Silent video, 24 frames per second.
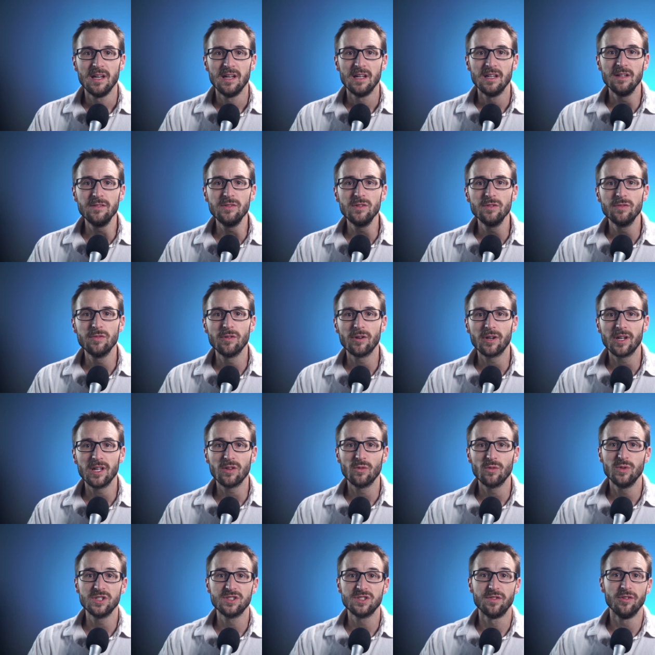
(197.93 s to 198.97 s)
If you forget
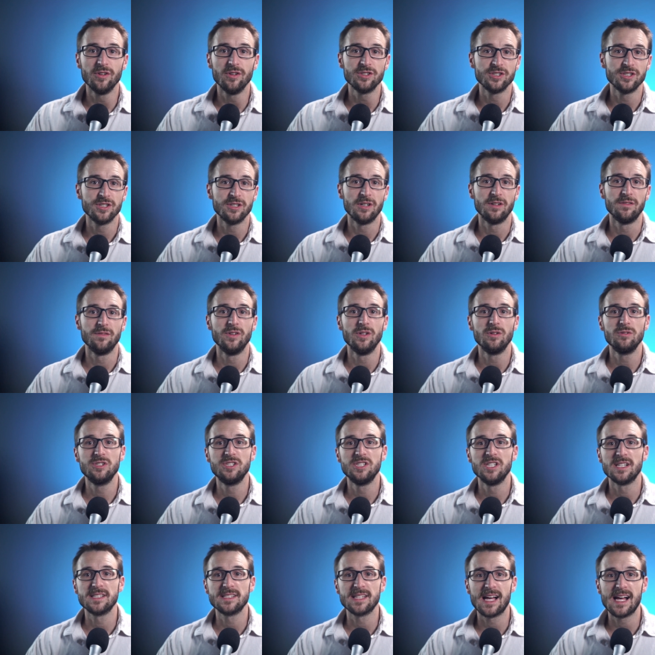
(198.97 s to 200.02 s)
which version of
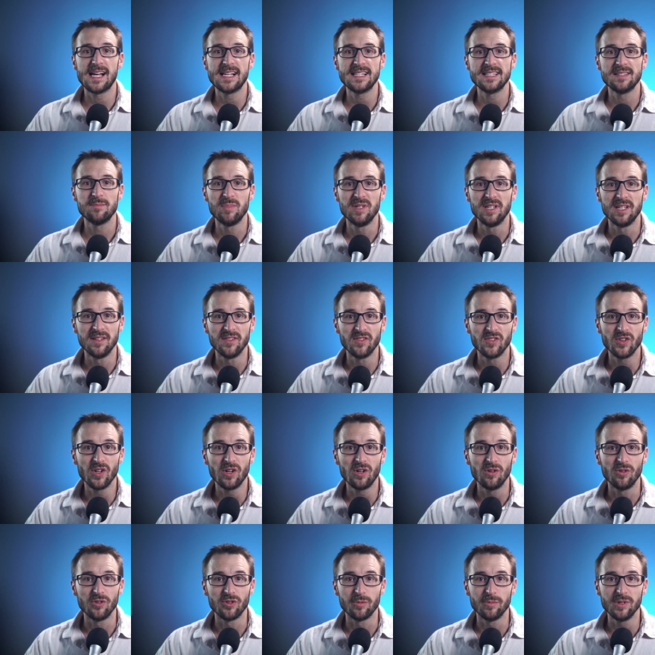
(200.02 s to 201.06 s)
Node.js has been
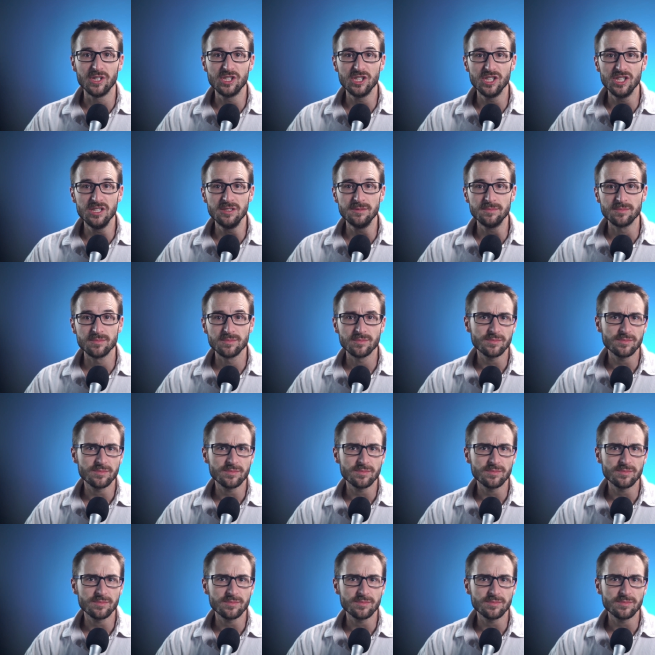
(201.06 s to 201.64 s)
installed on your machine,